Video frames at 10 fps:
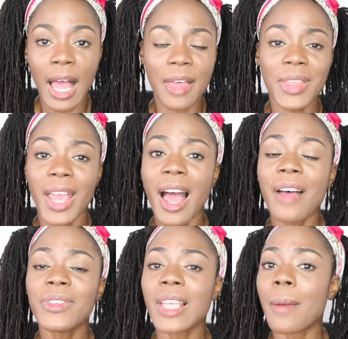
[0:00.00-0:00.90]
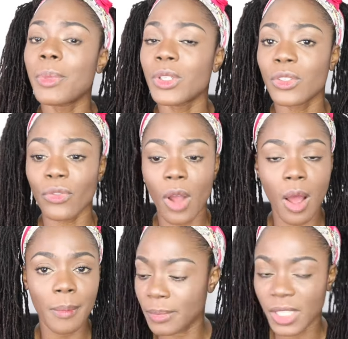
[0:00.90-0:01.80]
And they have samples
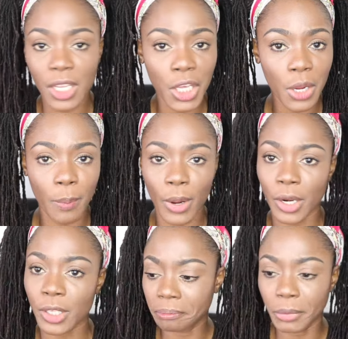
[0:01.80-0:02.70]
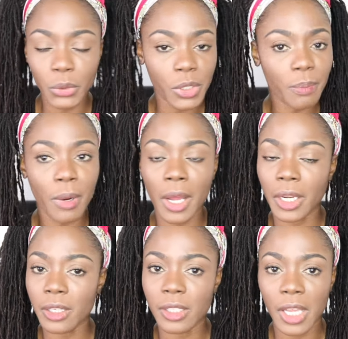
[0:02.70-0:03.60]
from skincare products, beauty
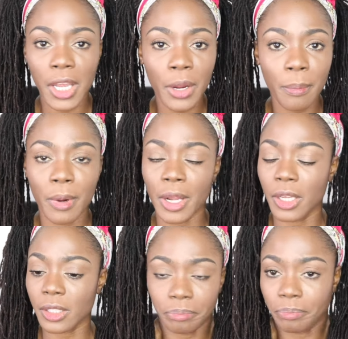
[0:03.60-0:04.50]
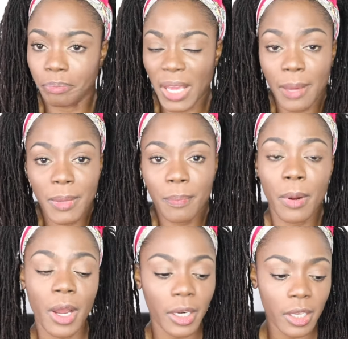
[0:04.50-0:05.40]
products, hair products, baby
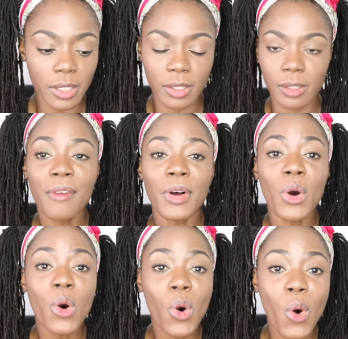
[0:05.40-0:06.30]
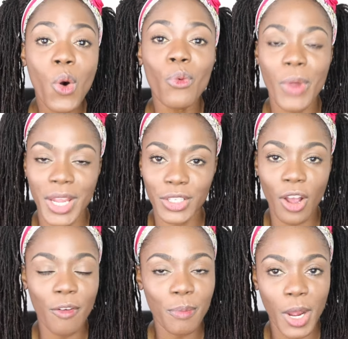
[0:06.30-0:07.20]
products, have a whole range
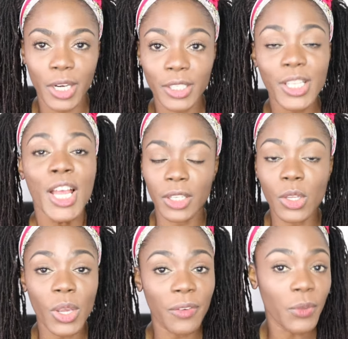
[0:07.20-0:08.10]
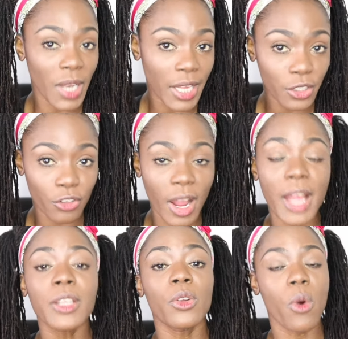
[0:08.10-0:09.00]
of products. So if you'd like to try
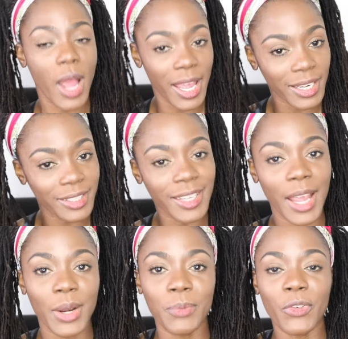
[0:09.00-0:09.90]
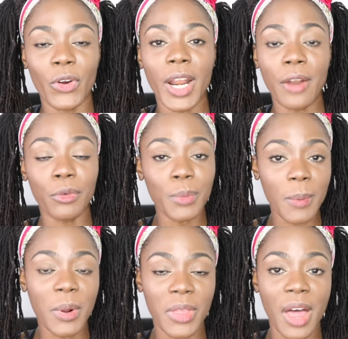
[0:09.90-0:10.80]
it, go ahead and sign up for it, and
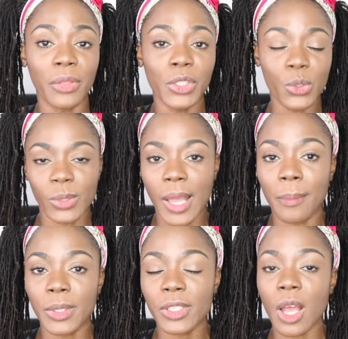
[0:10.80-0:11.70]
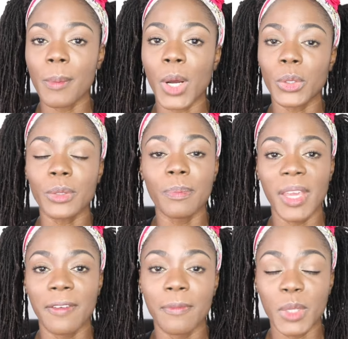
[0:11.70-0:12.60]
remember that the new samples come out
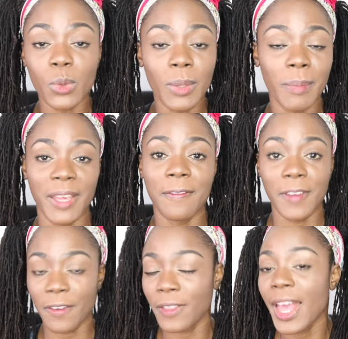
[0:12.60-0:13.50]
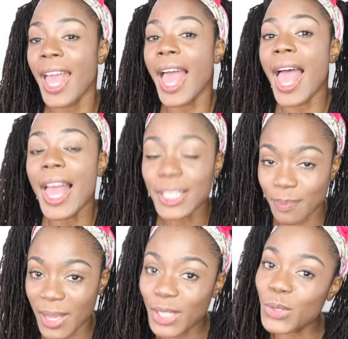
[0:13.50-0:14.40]
May between May fifth and
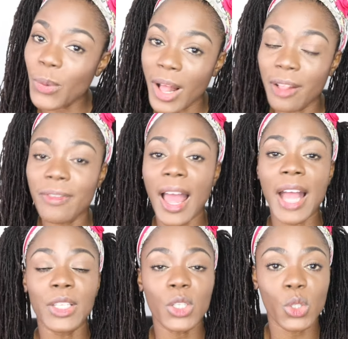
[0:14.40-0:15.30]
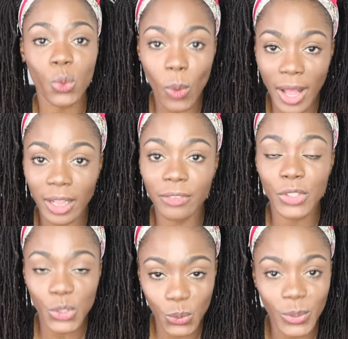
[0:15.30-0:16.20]
May twelfth at twelve
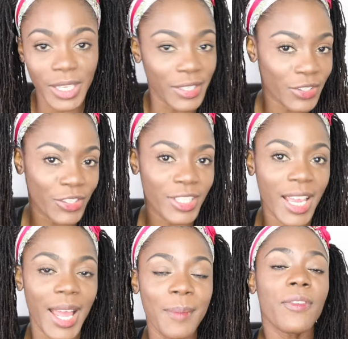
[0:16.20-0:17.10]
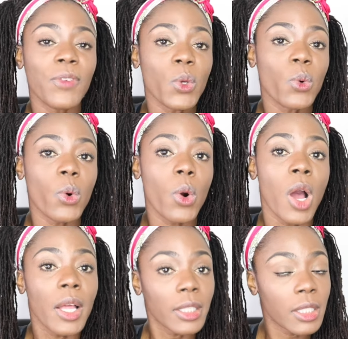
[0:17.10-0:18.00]
noon Eastern time. If you
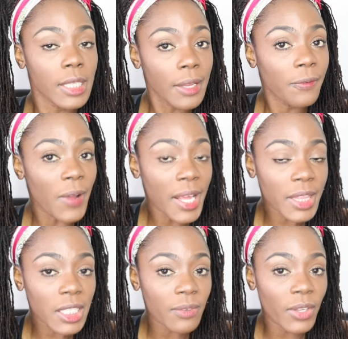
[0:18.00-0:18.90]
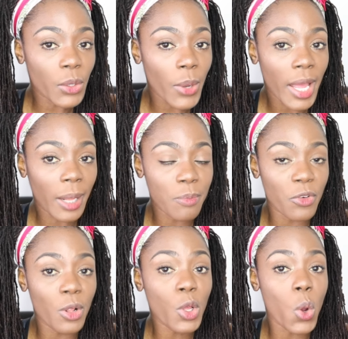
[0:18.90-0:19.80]
did find this video
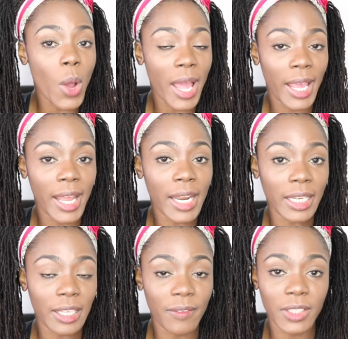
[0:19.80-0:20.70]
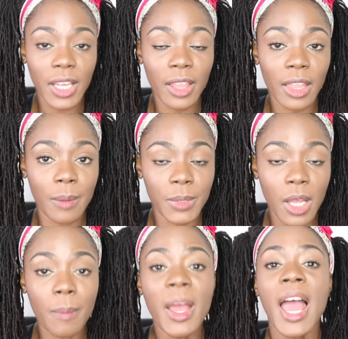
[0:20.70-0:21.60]
helpful, go ahead and give it a thumbs up.